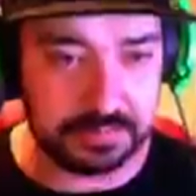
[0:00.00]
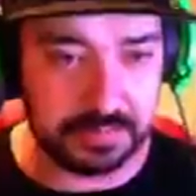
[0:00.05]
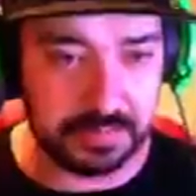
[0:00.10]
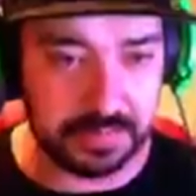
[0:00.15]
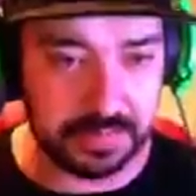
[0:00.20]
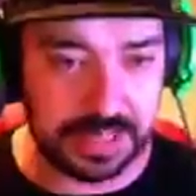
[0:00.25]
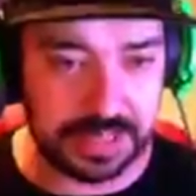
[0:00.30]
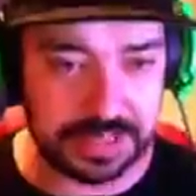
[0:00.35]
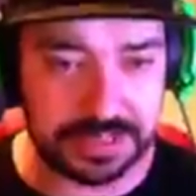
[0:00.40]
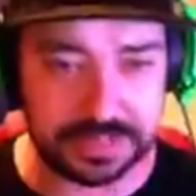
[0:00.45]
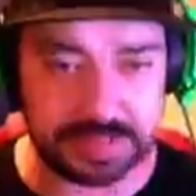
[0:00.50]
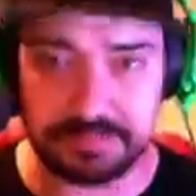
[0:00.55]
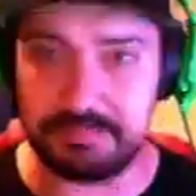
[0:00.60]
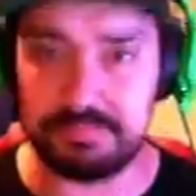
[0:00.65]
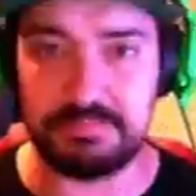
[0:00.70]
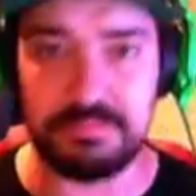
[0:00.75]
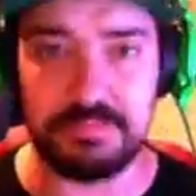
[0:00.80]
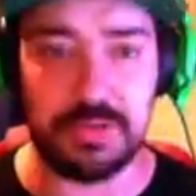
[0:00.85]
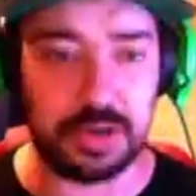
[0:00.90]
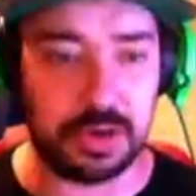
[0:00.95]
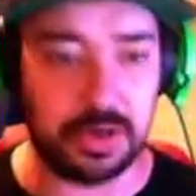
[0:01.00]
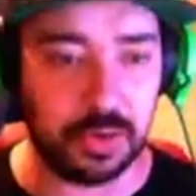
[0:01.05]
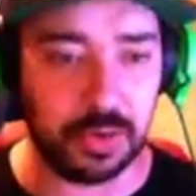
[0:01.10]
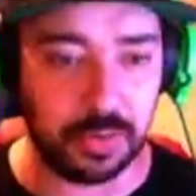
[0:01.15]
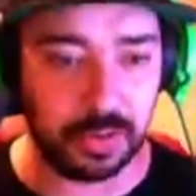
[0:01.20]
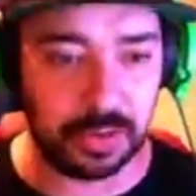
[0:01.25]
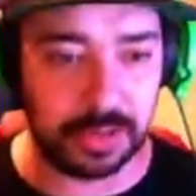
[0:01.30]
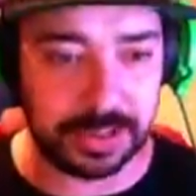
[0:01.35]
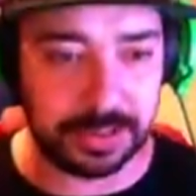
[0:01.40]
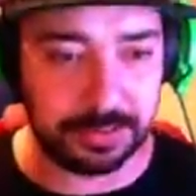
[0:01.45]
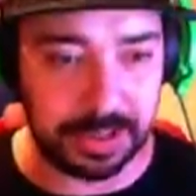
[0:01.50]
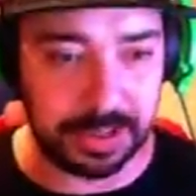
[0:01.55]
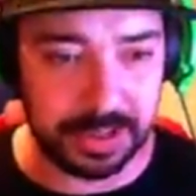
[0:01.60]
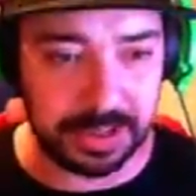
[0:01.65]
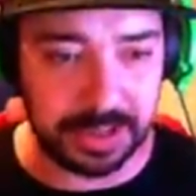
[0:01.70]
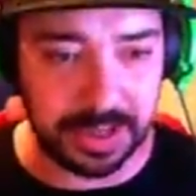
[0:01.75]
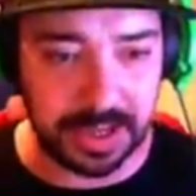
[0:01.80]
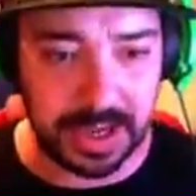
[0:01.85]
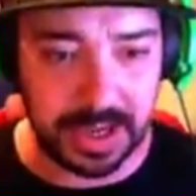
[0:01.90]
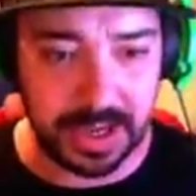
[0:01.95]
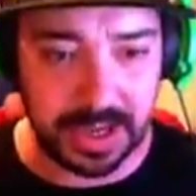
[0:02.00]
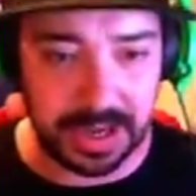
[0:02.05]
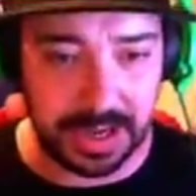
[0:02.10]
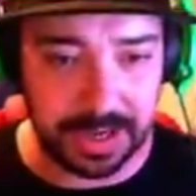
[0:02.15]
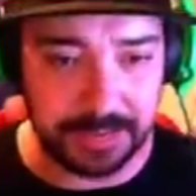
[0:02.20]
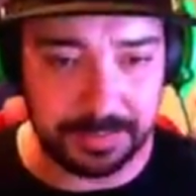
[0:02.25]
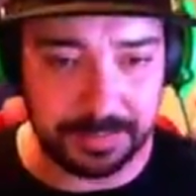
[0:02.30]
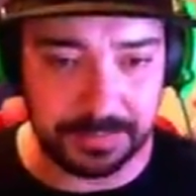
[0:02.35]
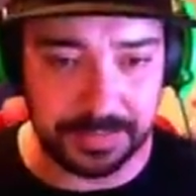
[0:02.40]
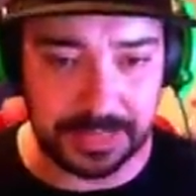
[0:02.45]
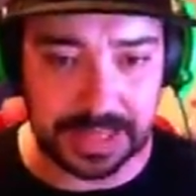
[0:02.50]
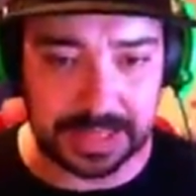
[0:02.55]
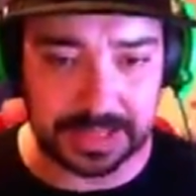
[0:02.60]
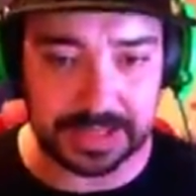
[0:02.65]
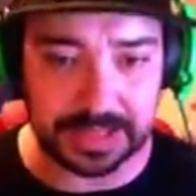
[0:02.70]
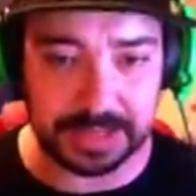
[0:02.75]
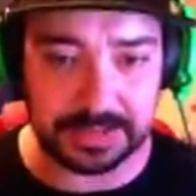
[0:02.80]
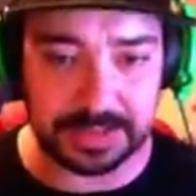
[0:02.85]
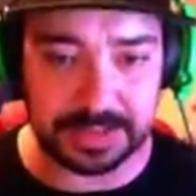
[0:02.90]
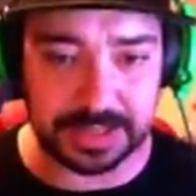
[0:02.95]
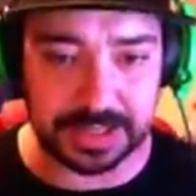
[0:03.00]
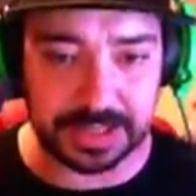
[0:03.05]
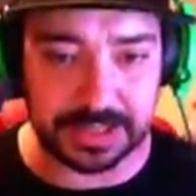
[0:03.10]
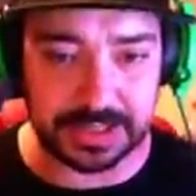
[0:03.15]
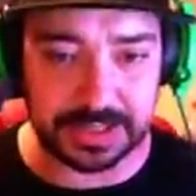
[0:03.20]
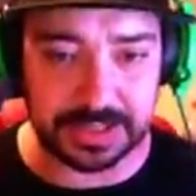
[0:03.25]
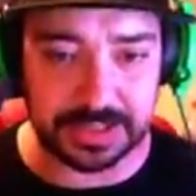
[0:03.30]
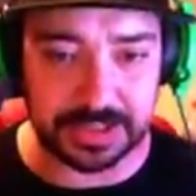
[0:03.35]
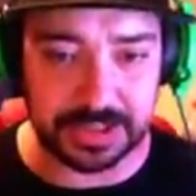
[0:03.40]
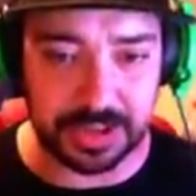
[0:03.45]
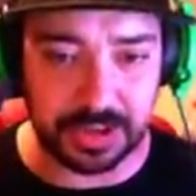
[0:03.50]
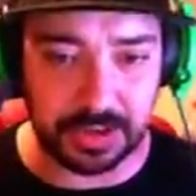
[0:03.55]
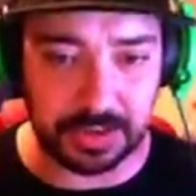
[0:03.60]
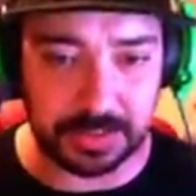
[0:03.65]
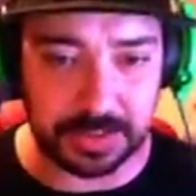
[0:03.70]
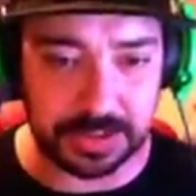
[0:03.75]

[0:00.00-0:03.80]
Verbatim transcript: Well, that's a cool looking bug. Um, yeah, there is like so